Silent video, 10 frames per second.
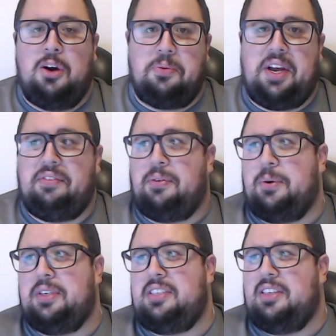Wake
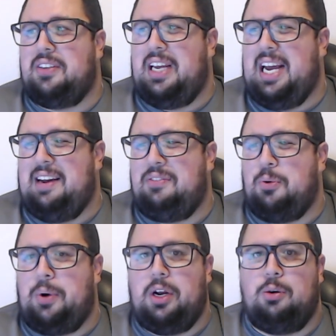Forest, you know, they have the
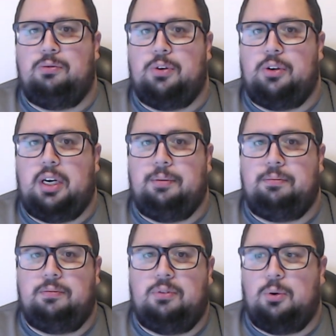win over
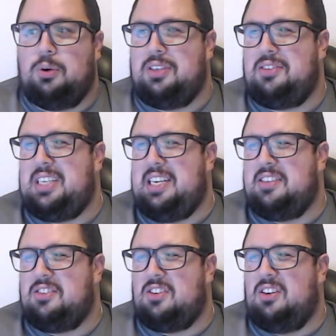um, Florida State
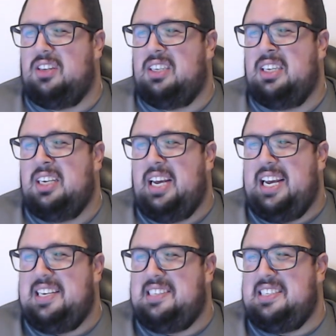to start
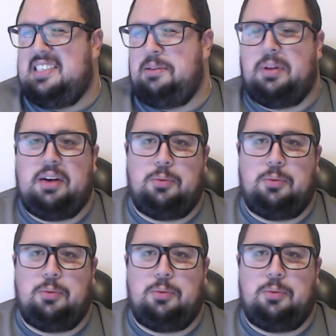A C C play.